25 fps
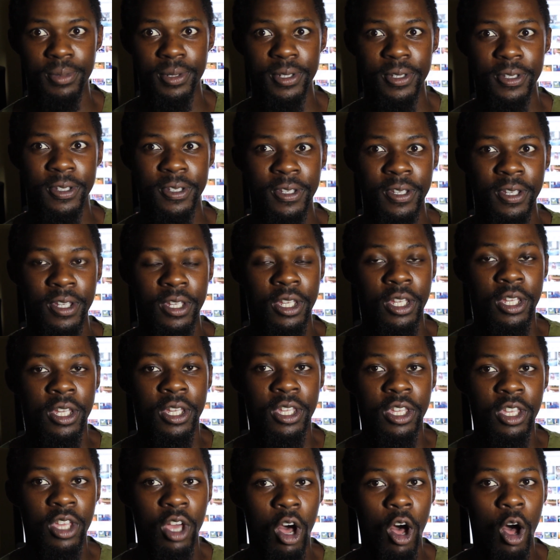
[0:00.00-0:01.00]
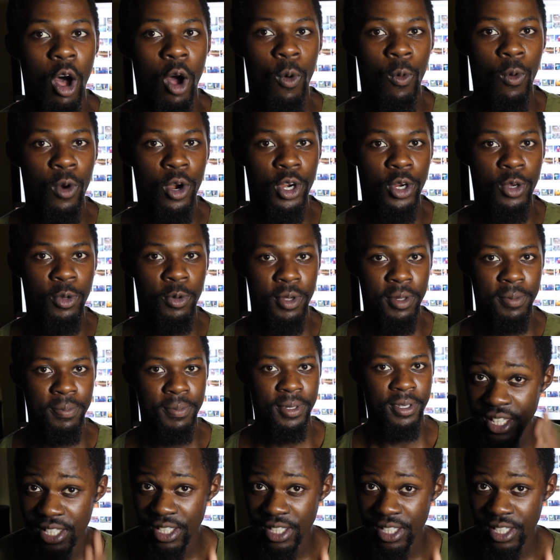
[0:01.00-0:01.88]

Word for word: but y'all work with me.